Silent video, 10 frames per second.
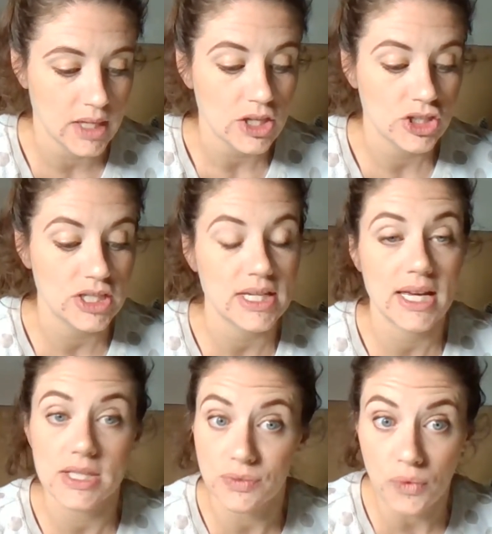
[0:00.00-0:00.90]
She
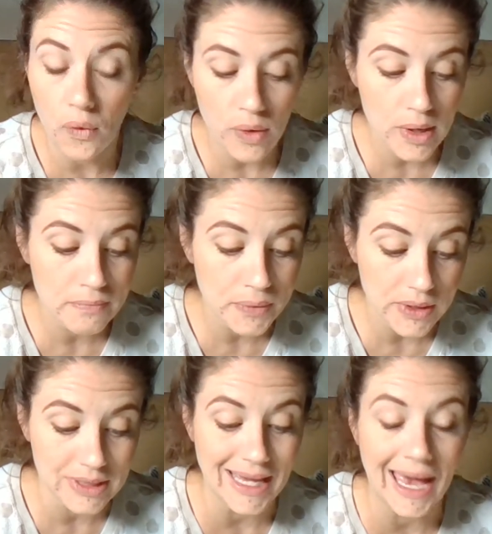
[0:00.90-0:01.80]
takes 4
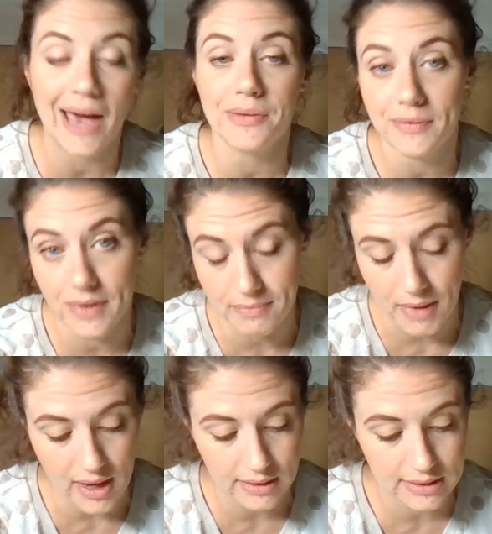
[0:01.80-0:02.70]
books out of the
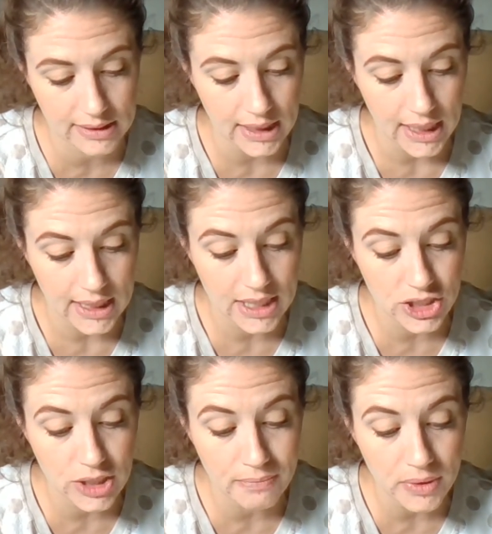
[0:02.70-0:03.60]
box. Then
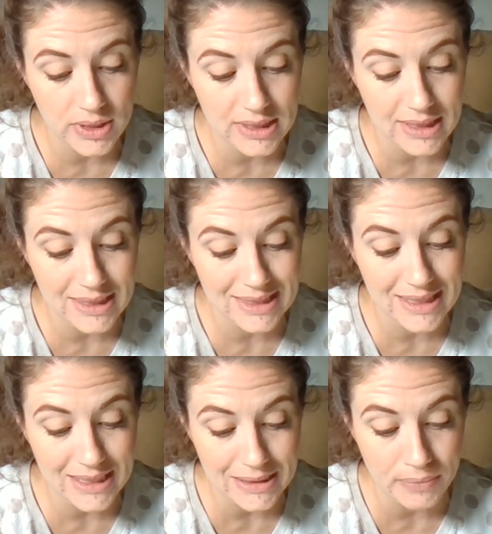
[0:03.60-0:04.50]
she puts
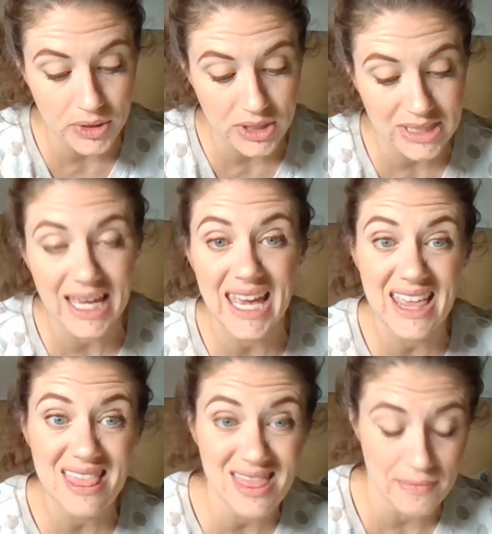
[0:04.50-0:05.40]
6 books
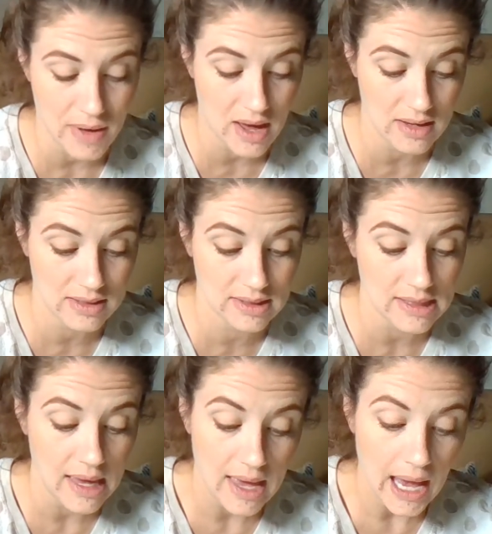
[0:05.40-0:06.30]
in the box.
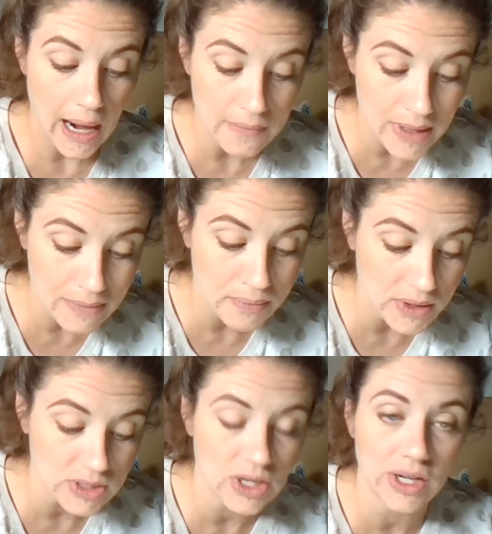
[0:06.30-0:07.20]
How many
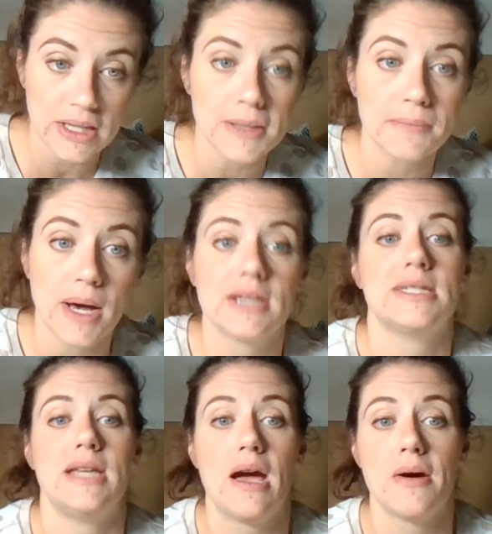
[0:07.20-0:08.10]
books are in the box
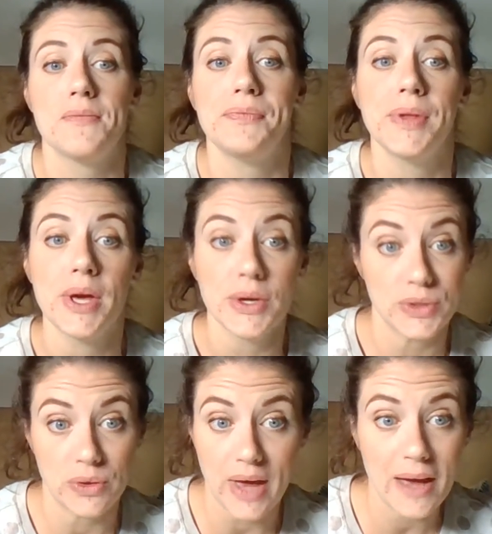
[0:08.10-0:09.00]
now?
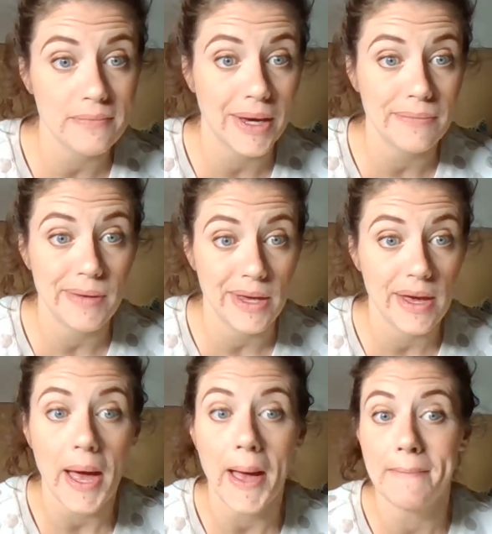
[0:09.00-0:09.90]
So that might be
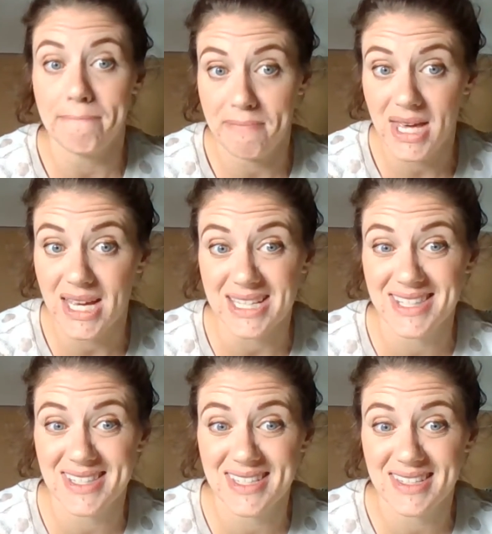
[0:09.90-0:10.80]
a
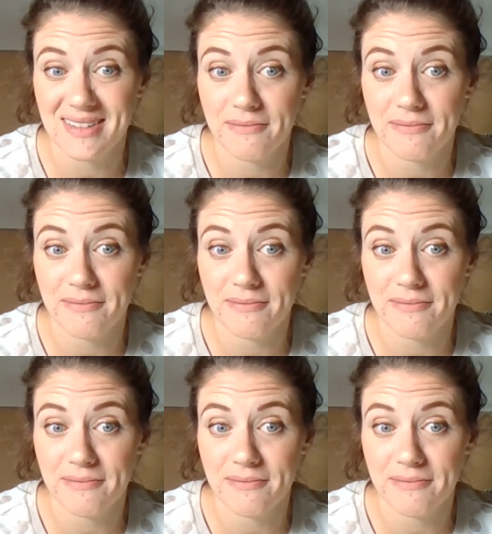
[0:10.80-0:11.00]
mixed,